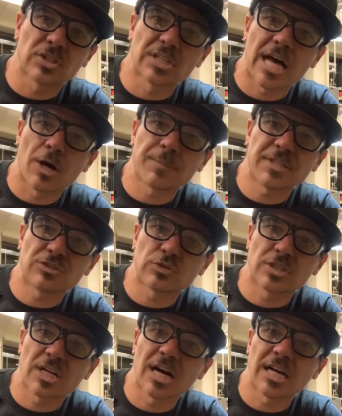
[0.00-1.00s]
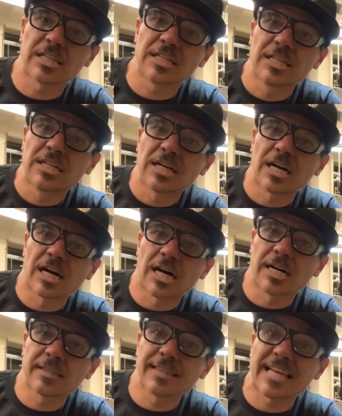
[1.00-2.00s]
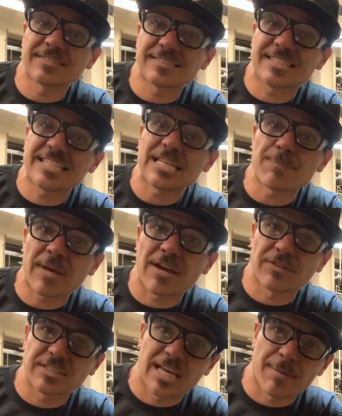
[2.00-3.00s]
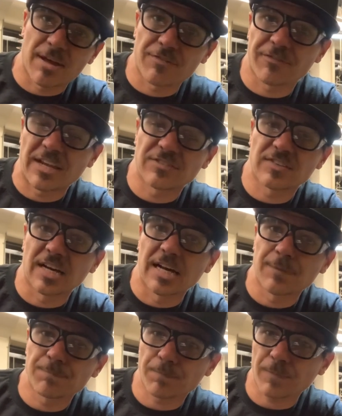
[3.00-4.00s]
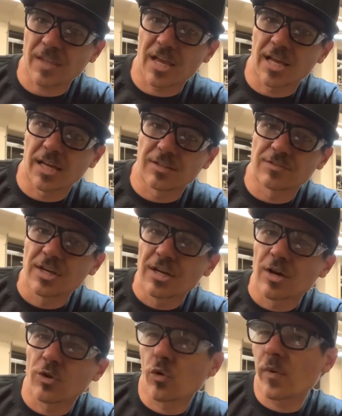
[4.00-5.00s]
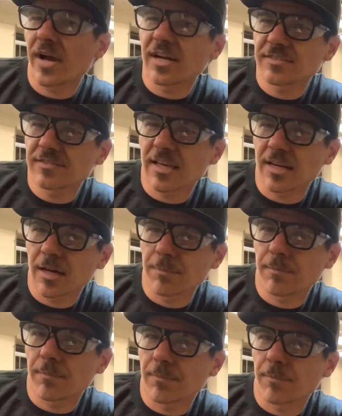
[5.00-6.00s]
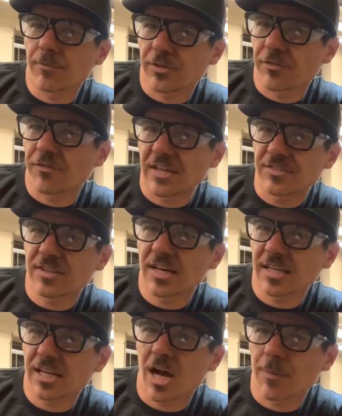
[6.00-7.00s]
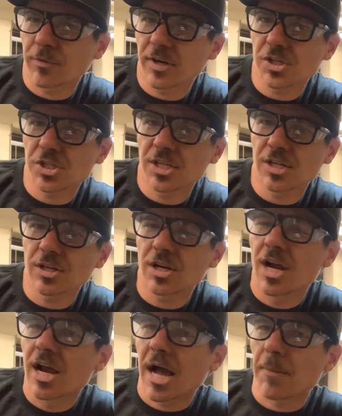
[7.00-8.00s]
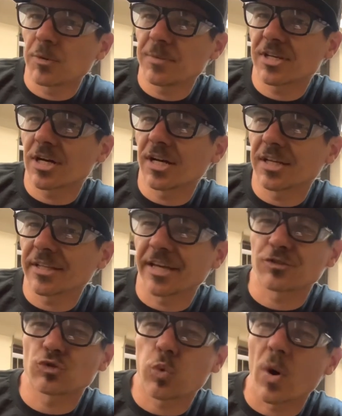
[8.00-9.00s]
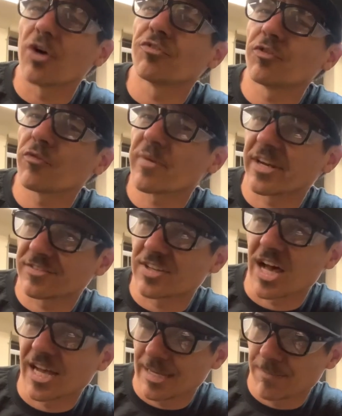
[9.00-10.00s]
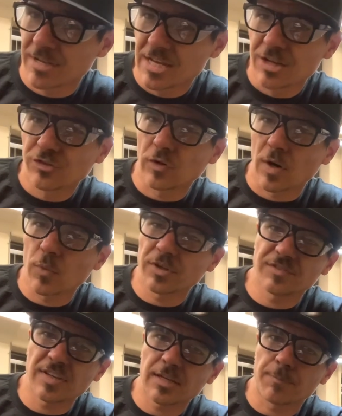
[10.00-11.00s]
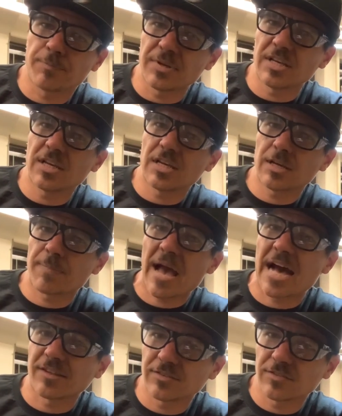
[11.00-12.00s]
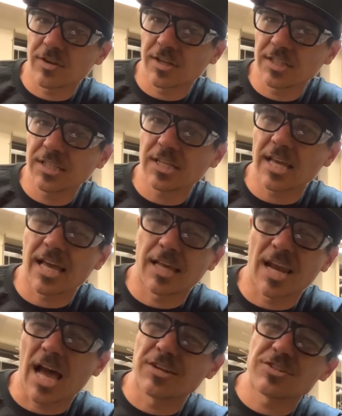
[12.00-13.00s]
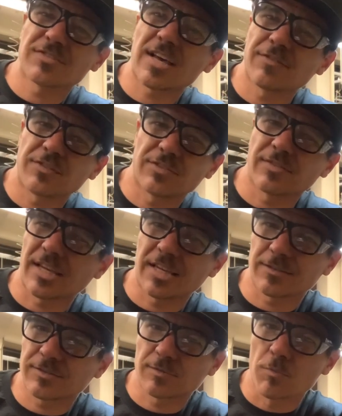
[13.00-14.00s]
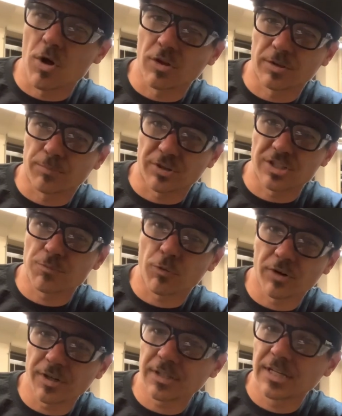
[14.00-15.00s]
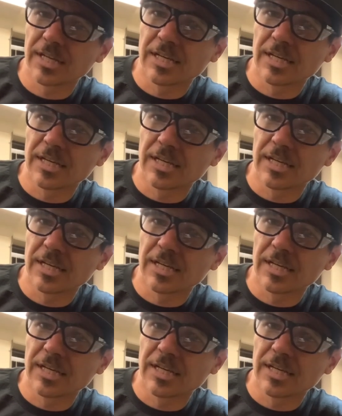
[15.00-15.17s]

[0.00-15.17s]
allow me to cut less deep every time I face cut. And the way I set up the face cutting operation here, I'm going to be cutting like 12 of them at a time. So I want to take big passes on it, and I just have this like smaller Bridgeport